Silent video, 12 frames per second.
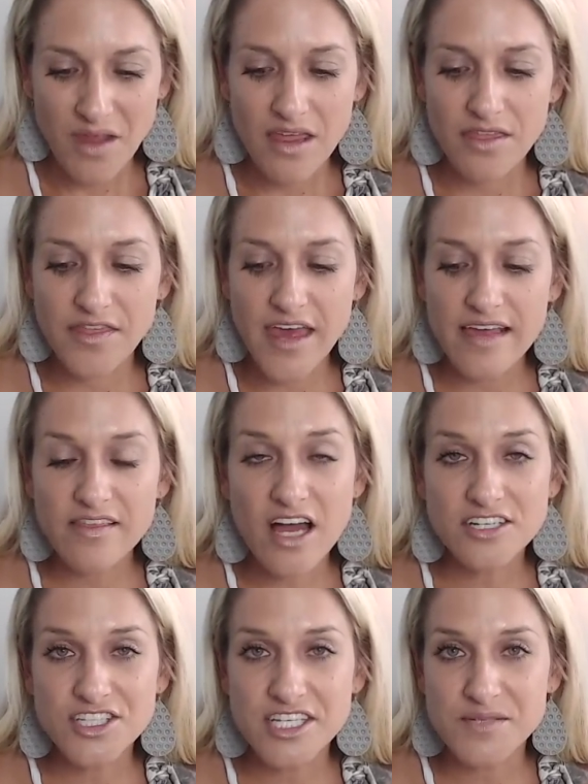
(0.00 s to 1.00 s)
they
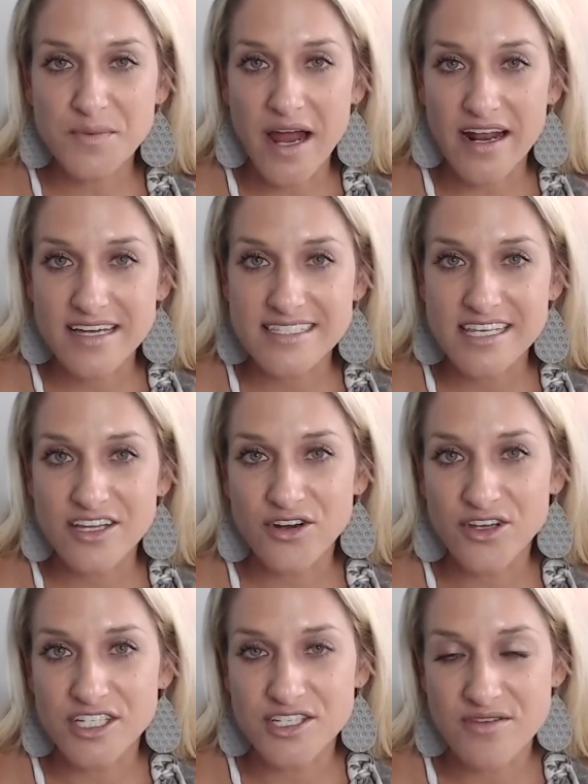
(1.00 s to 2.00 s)
launched these products in the
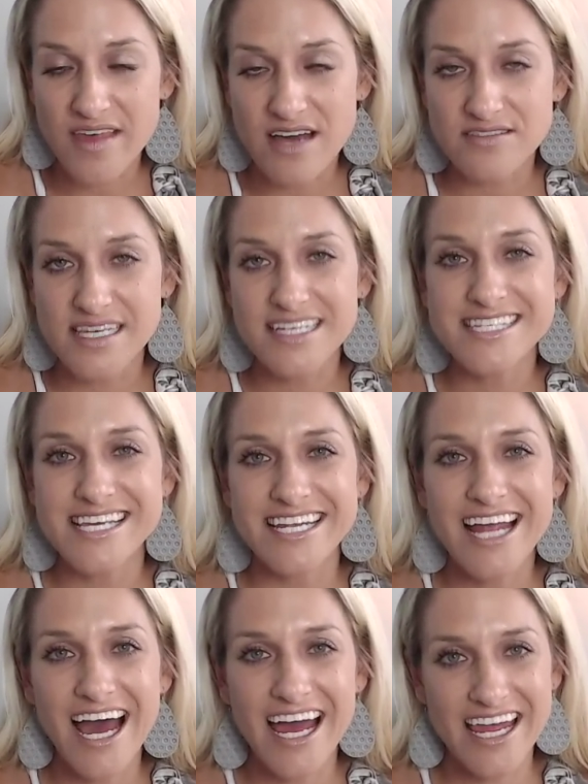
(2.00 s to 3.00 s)
early 2000s
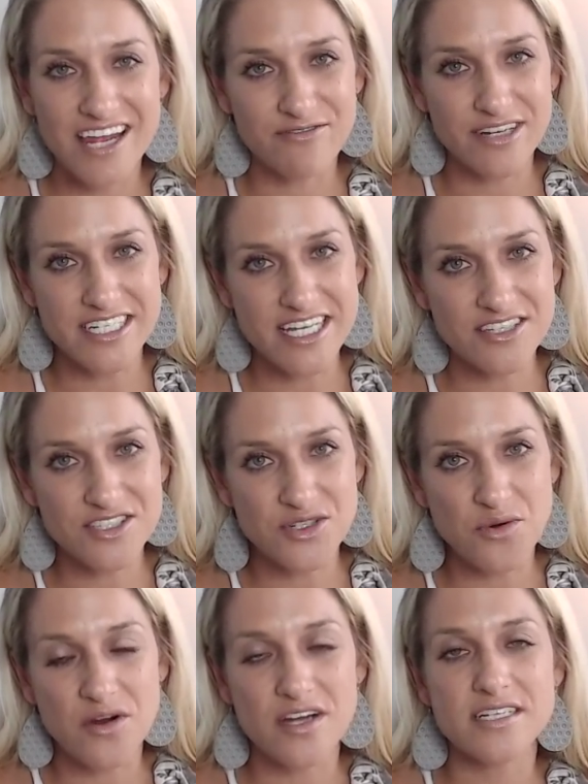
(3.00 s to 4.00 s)
in high-end retail
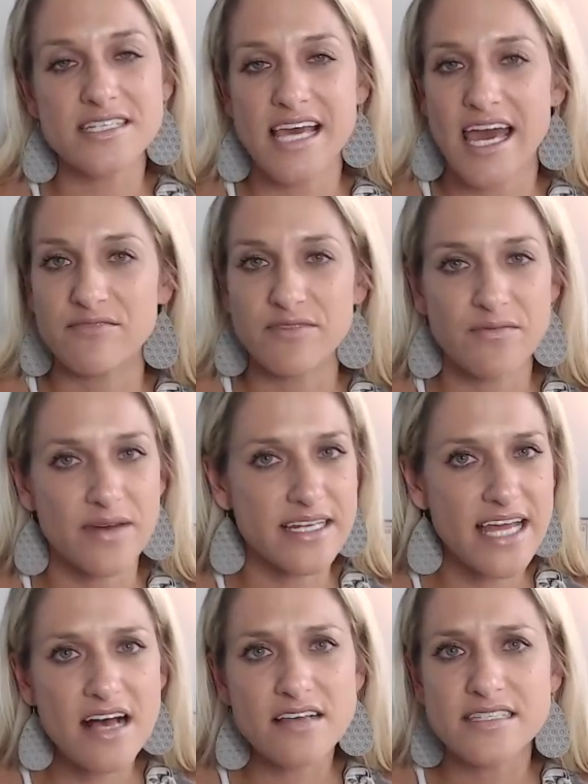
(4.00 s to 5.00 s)
stores, Henri
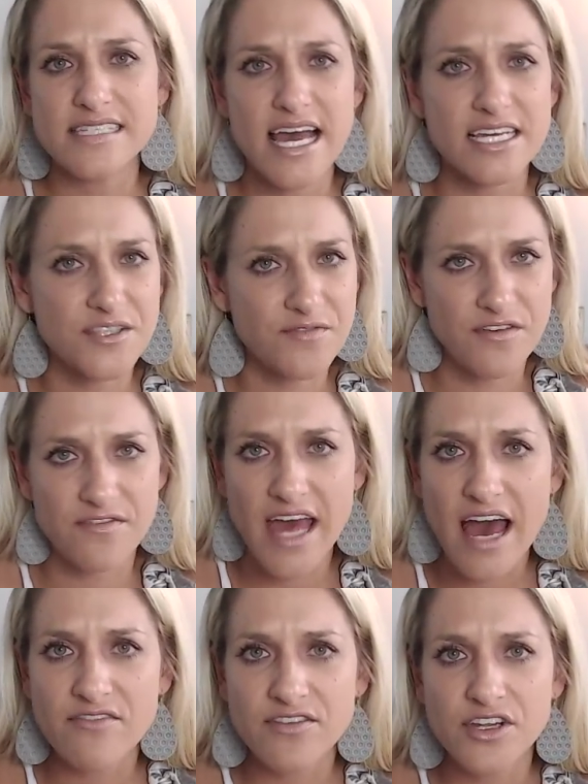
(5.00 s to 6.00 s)
Bendel, Saks Fifth
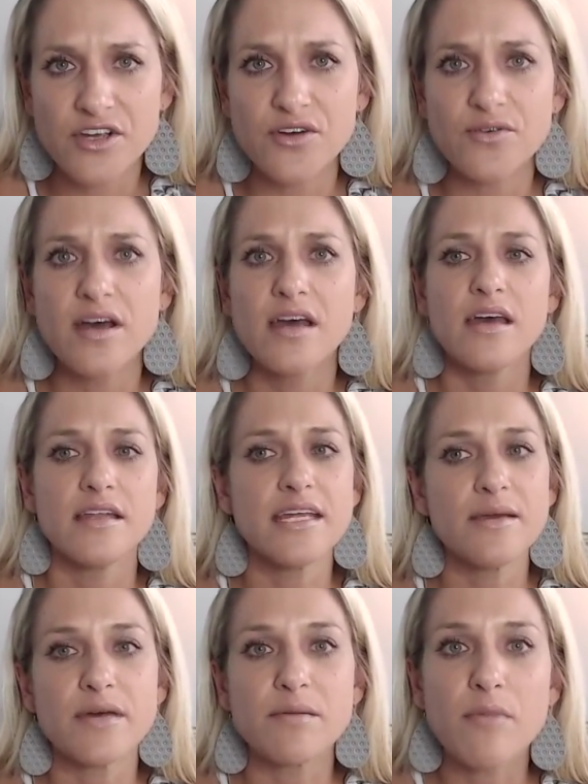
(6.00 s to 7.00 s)
Avenue, Neiman